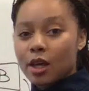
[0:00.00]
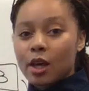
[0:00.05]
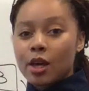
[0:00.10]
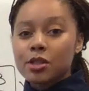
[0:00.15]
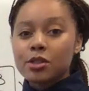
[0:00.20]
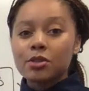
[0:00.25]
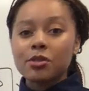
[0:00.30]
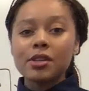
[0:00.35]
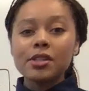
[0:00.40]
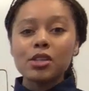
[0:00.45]

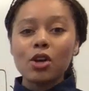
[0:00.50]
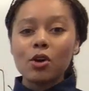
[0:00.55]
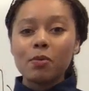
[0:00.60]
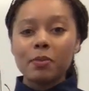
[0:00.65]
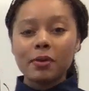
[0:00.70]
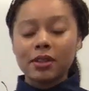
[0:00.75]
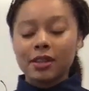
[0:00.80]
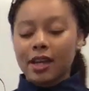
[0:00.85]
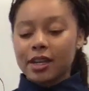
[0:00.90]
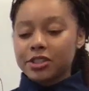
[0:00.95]
So this
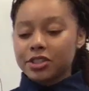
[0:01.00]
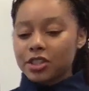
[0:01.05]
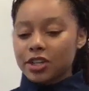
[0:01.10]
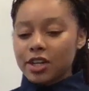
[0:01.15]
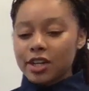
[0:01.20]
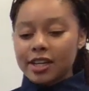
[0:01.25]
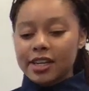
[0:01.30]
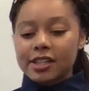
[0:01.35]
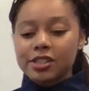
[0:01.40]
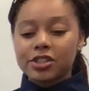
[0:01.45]
open ledger
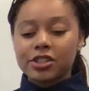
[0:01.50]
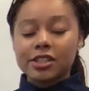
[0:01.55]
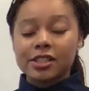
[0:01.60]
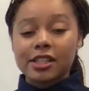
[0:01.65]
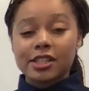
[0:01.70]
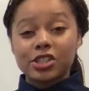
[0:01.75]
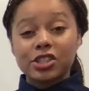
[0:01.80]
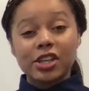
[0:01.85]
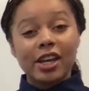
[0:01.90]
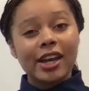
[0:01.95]
is just a
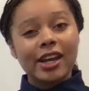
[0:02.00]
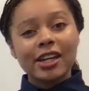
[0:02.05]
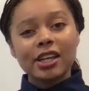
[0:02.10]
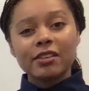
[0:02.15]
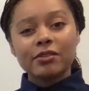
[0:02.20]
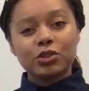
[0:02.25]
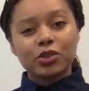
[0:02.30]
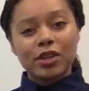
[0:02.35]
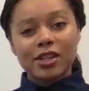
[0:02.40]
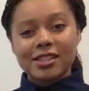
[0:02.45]
chain
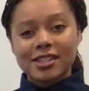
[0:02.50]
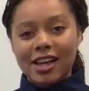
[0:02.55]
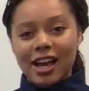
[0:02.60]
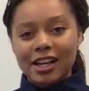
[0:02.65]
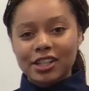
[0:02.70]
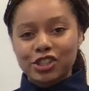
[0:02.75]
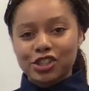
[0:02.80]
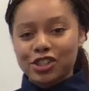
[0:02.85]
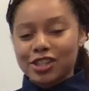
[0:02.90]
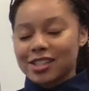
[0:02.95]
of
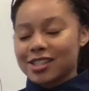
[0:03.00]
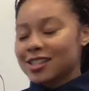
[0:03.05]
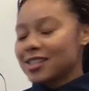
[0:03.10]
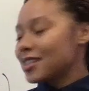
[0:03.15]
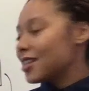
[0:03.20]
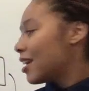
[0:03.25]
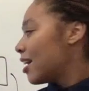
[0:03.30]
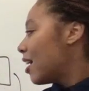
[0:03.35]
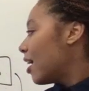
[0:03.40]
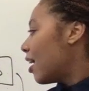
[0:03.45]
transactions,
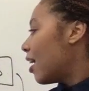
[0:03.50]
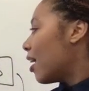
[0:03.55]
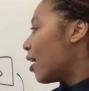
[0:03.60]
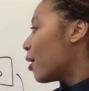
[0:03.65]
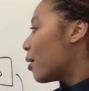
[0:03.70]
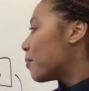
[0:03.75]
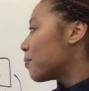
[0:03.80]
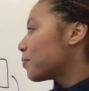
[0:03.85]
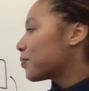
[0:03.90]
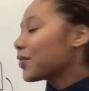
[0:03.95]

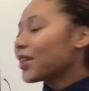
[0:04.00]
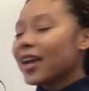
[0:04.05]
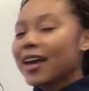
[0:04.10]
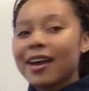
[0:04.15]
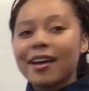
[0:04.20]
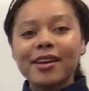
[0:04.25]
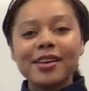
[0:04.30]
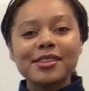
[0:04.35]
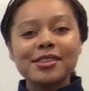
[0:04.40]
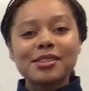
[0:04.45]

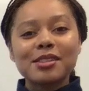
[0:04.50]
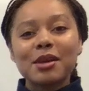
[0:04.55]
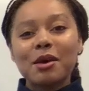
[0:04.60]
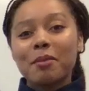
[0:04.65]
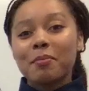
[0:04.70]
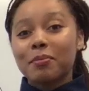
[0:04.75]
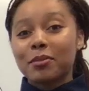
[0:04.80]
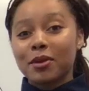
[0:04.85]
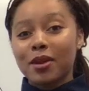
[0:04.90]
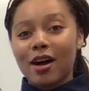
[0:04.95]
hence
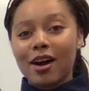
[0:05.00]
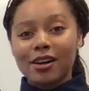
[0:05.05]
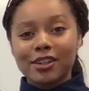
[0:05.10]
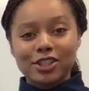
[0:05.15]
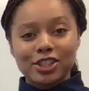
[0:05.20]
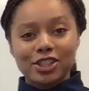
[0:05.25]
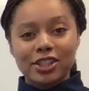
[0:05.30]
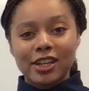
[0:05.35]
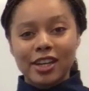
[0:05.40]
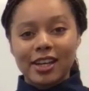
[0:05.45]

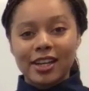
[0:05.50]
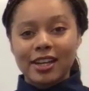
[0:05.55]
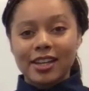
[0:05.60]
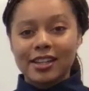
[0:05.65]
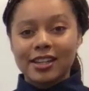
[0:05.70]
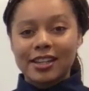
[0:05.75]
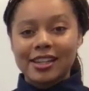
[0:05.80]
blockchain